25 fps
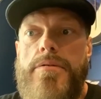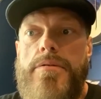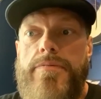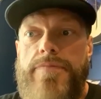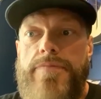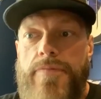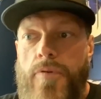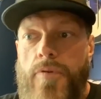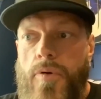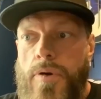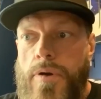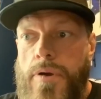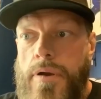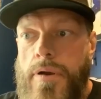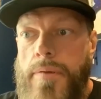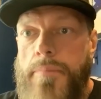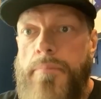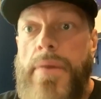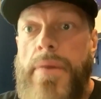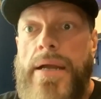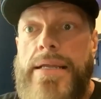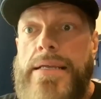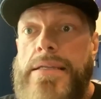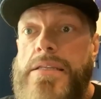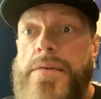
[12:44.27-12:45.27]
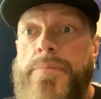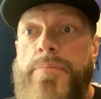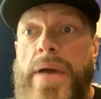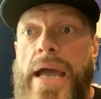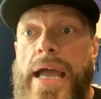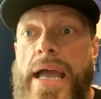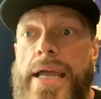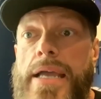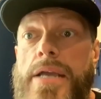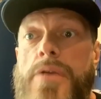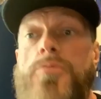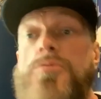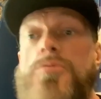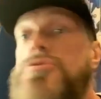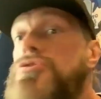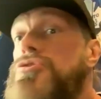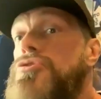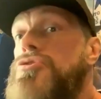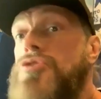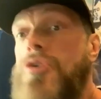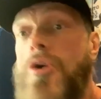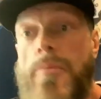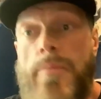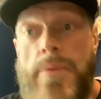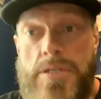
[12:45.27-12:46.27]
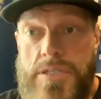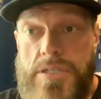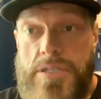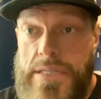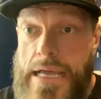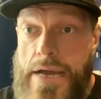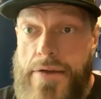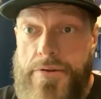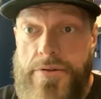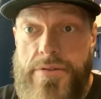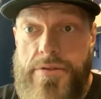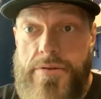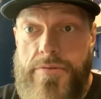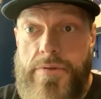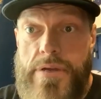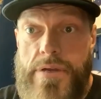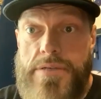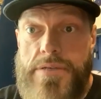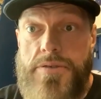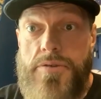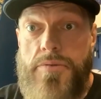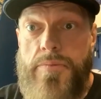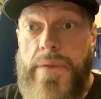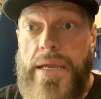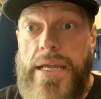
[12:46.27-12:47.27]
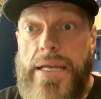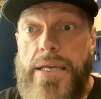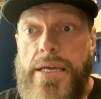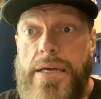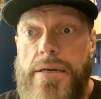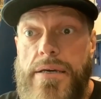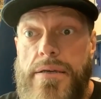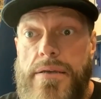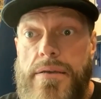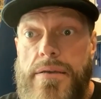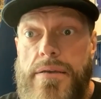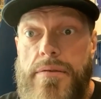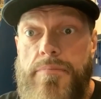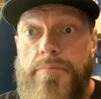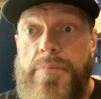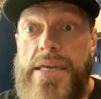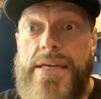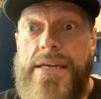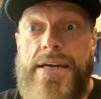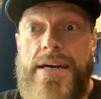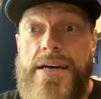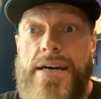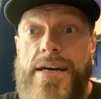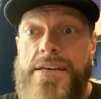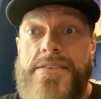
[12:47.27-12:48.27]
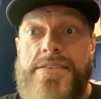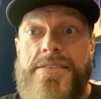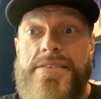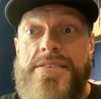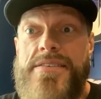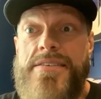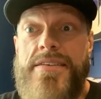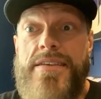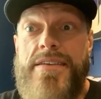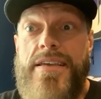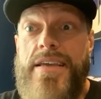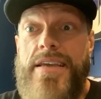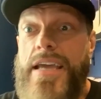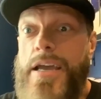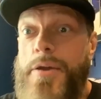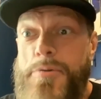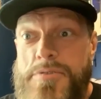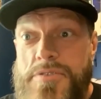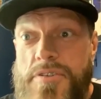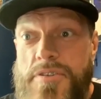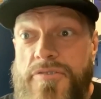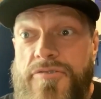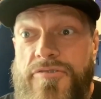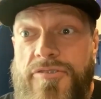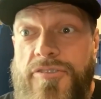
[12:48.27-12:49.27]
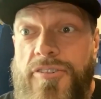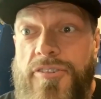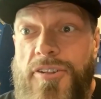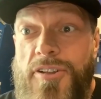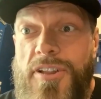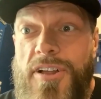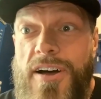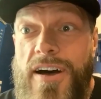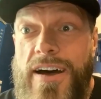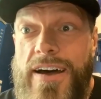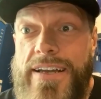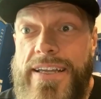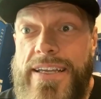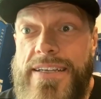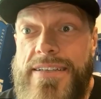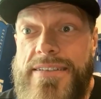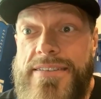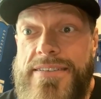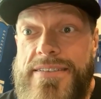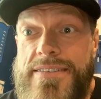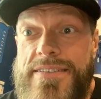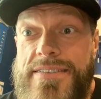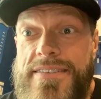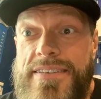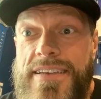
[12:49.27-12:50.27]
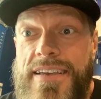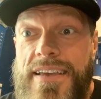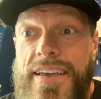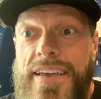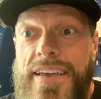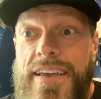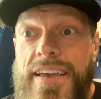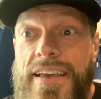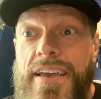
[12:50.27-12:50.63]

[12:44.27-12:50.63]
for Money in the Bank was so much louder than WrestleMania because it was a full audience.